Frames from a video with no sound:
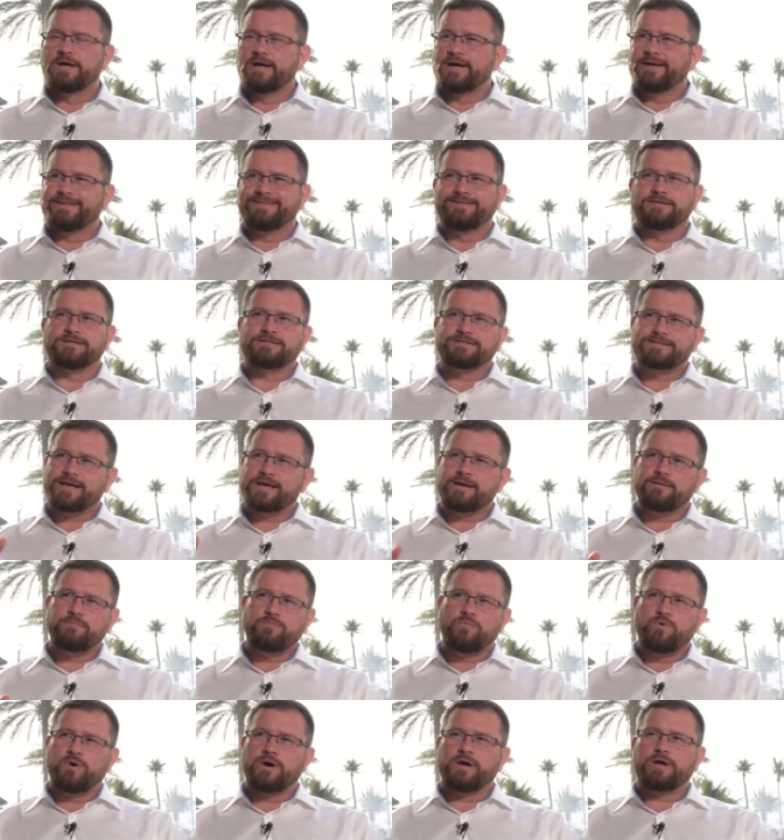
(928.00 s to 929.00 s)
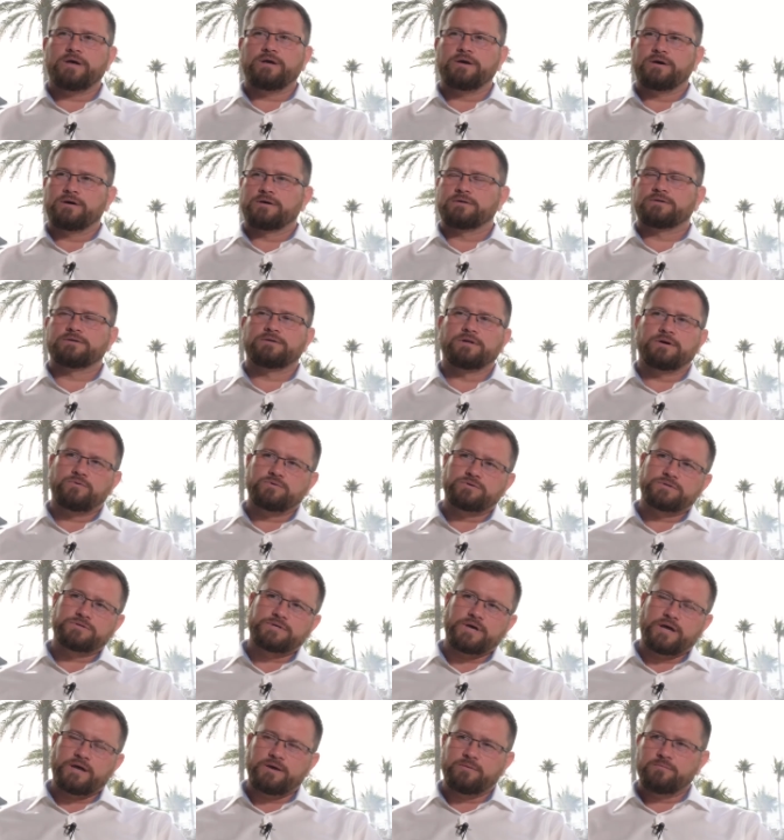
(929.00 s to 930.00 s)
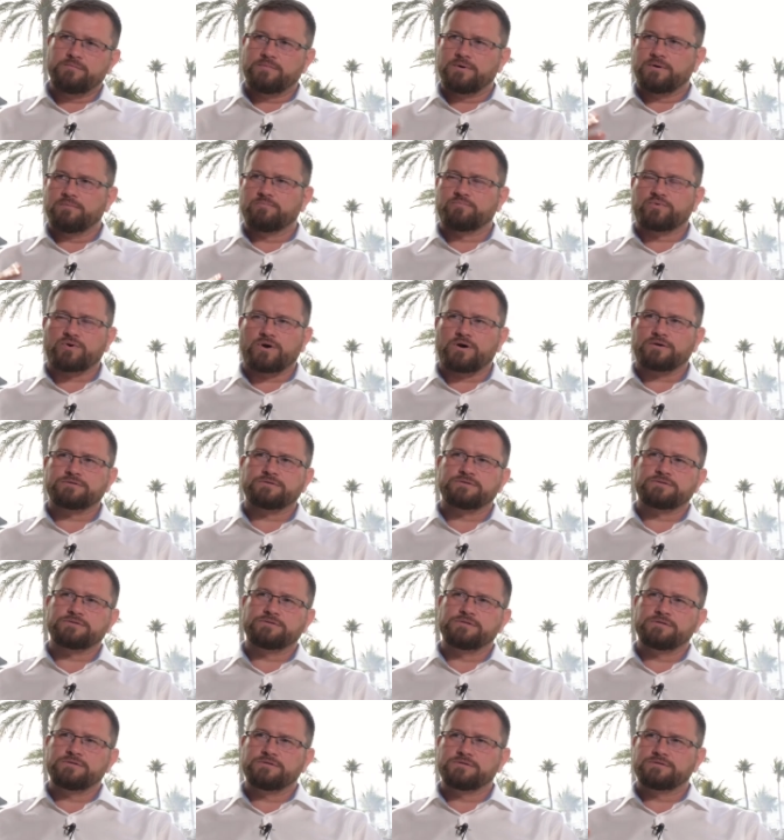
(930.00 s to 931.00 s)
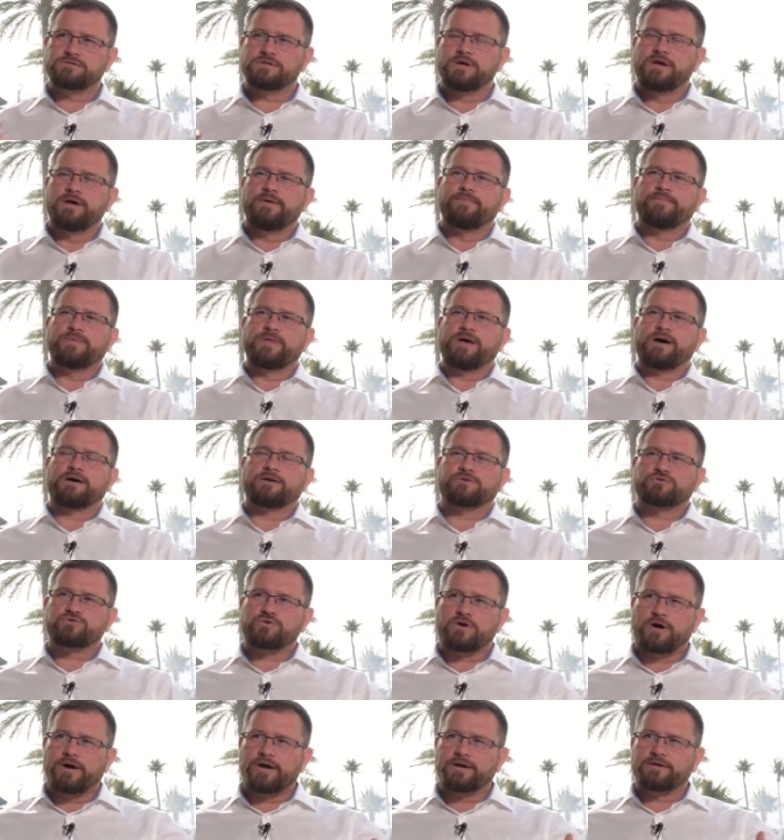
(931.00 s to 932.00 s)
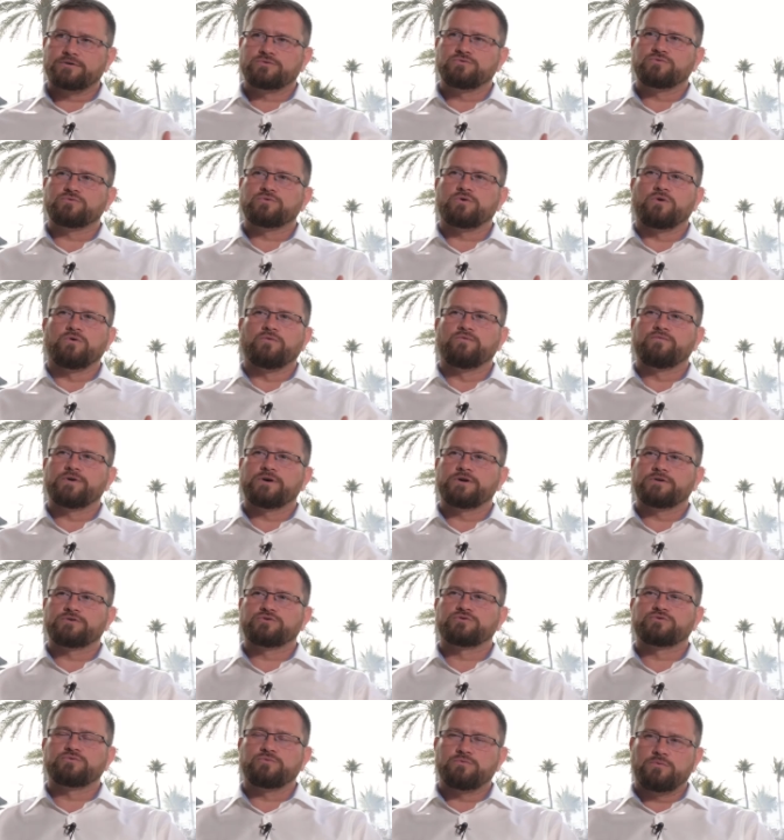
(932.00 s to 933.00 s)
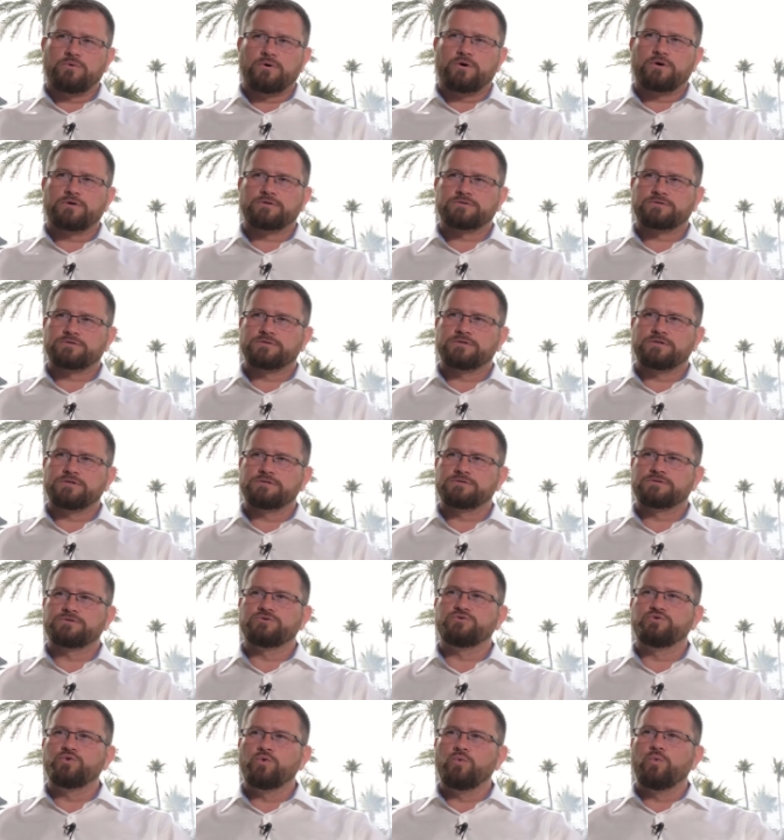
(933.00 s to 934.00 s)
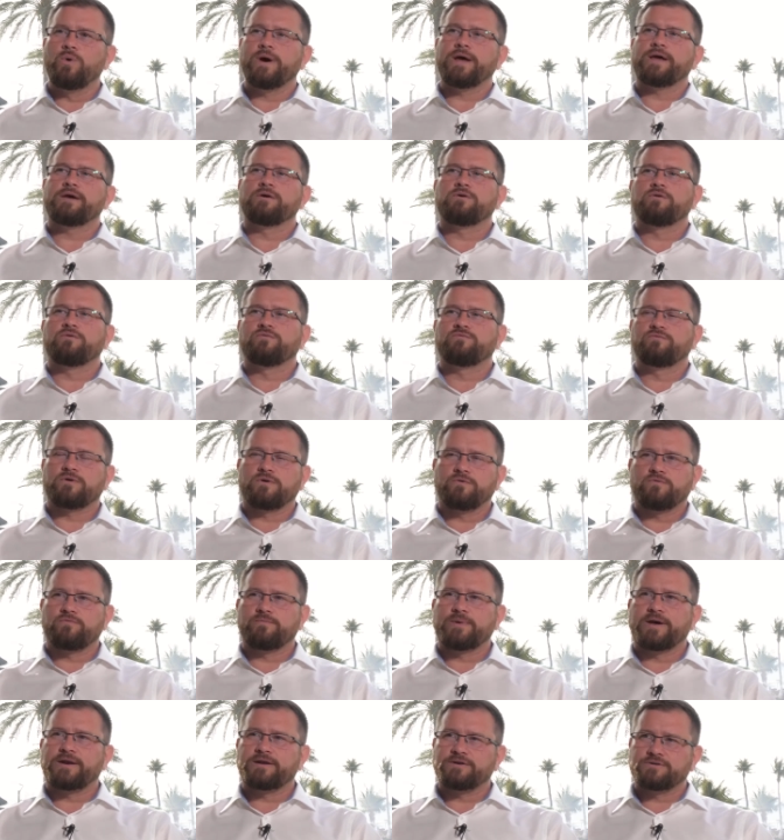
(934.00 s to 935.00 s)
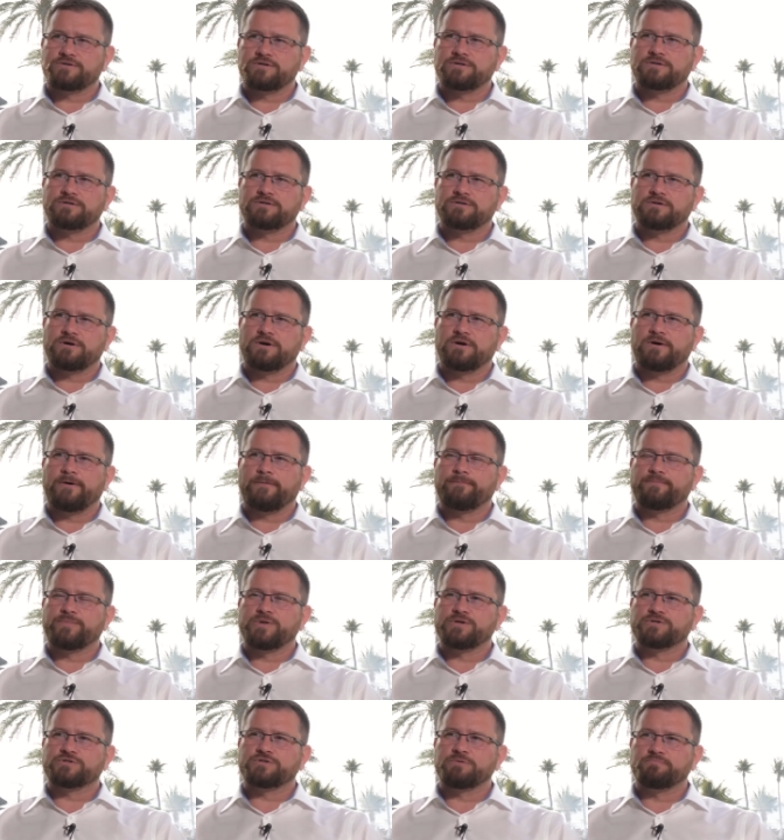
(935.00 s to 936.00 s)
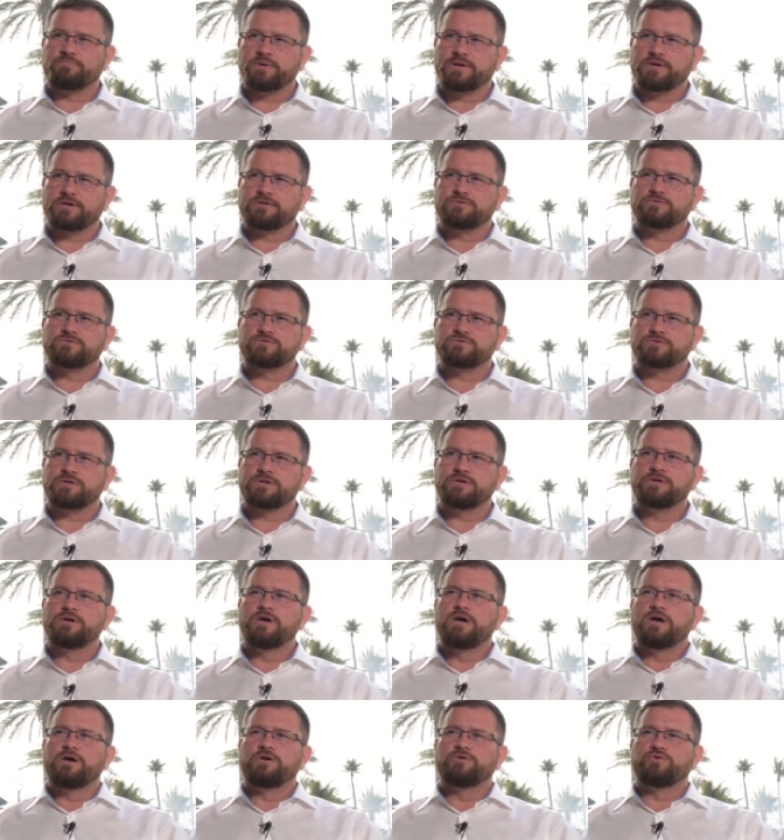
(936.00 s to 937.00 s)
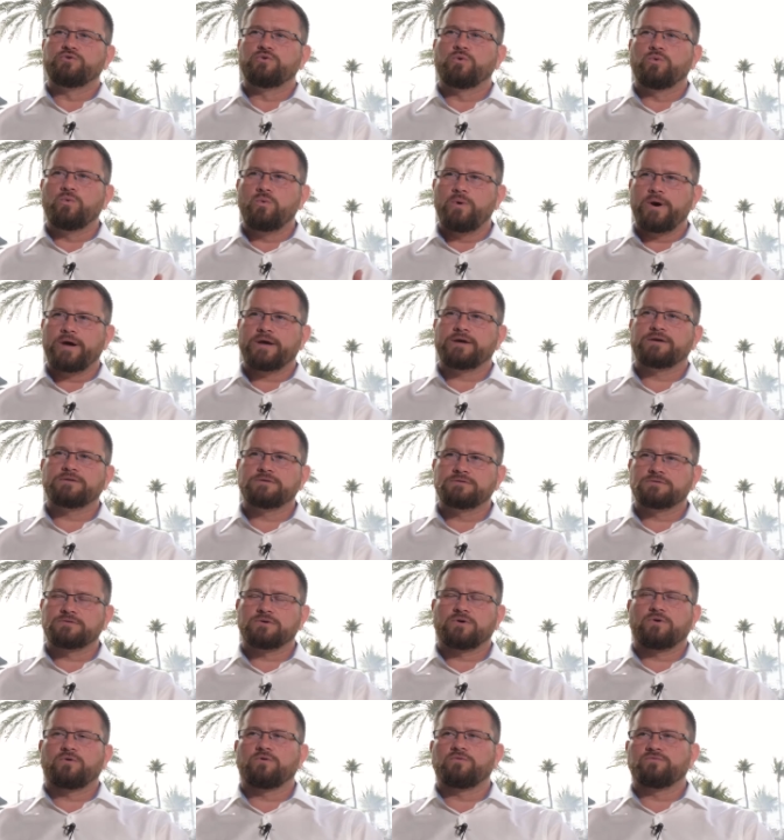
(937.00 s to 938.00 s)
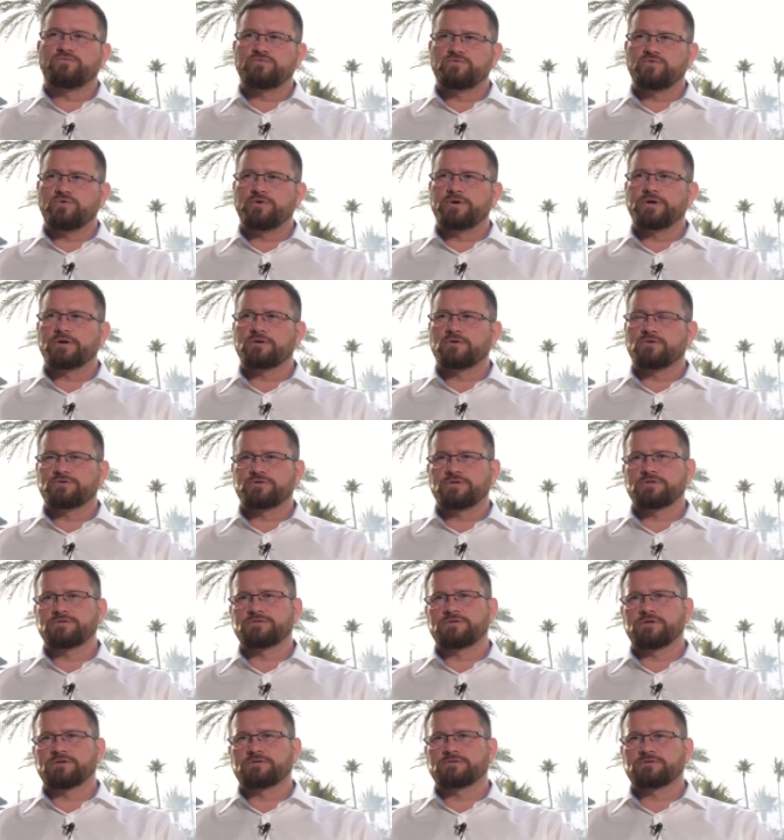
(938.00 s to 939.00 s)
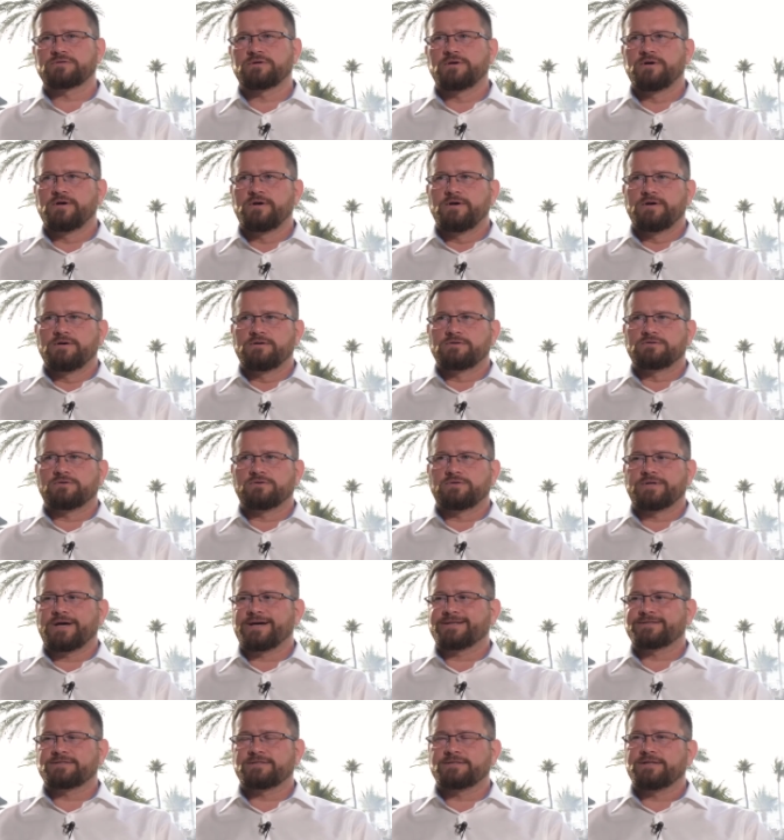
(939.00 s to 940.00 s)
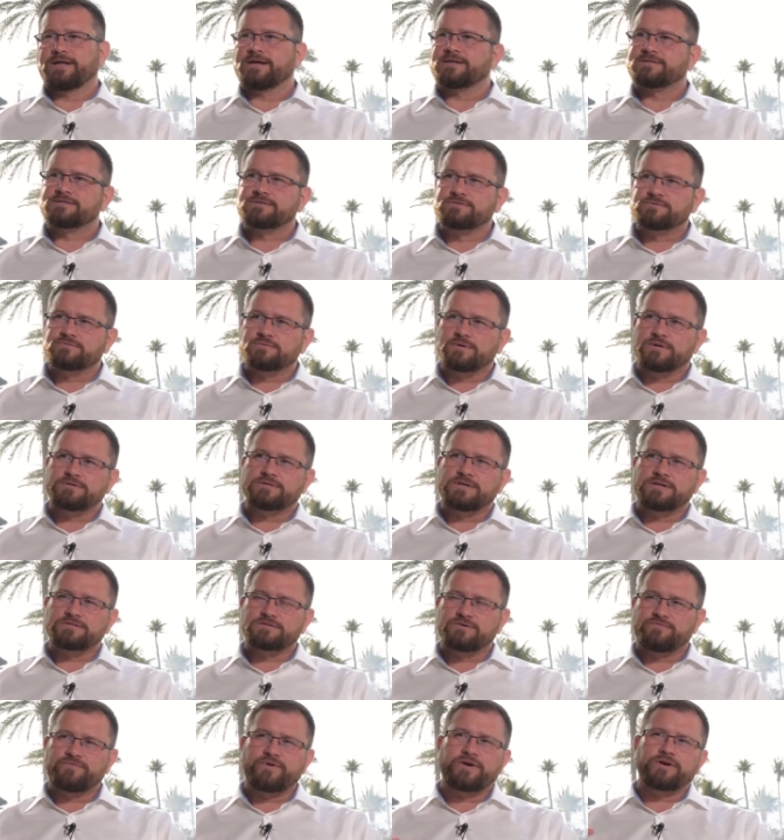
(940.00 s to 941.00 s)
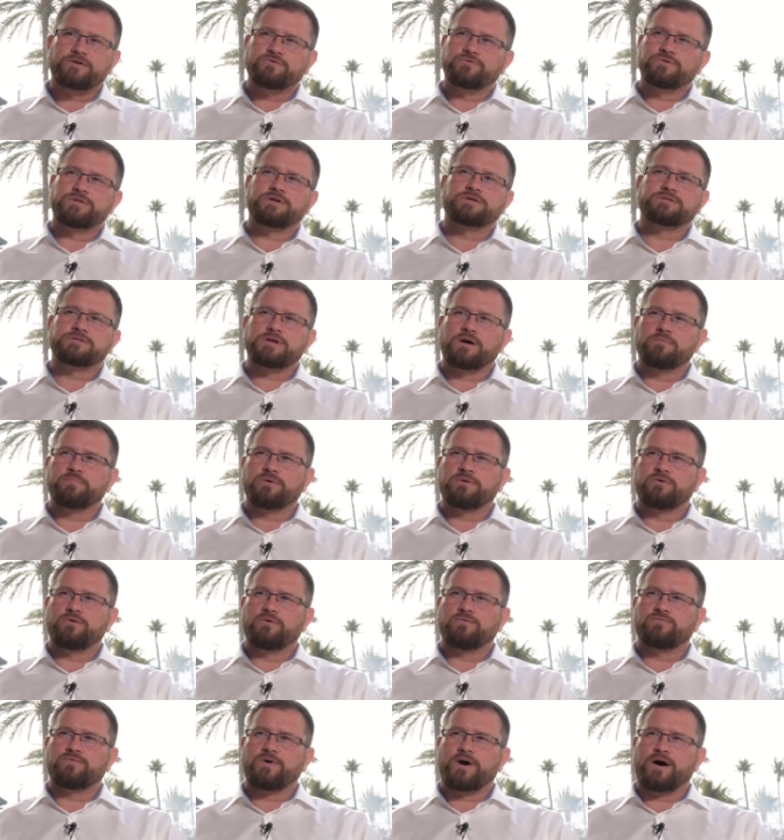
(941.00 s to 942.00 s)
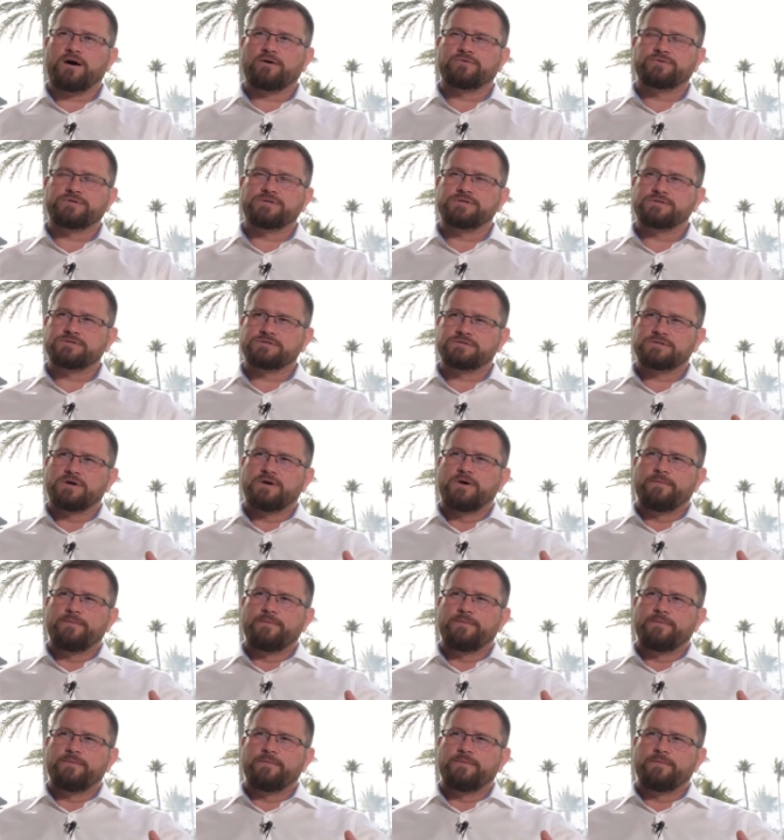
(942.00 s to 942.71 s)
The same way and the same processes, they are trying to converge towards this new way of managing the shipping industry, new ways of doing logistics. So that's a very good example of how this